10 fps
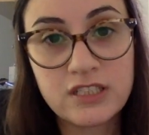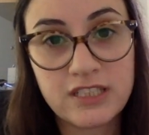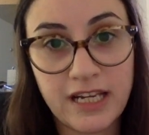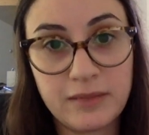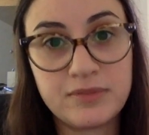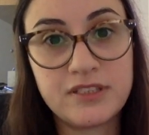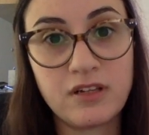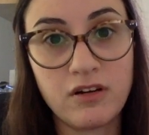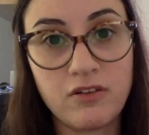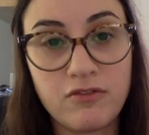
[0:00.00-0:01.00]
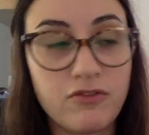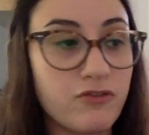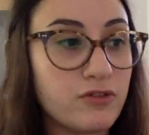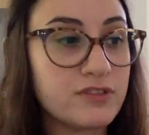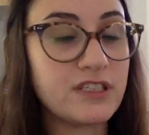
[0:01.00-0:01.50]
types of
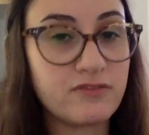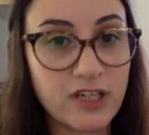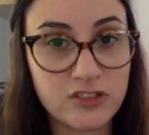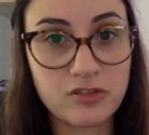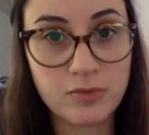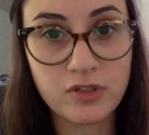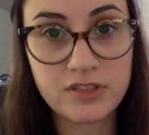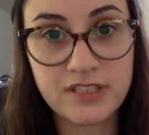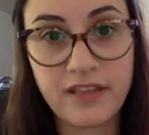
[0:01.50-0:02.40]
fruits and vegetables.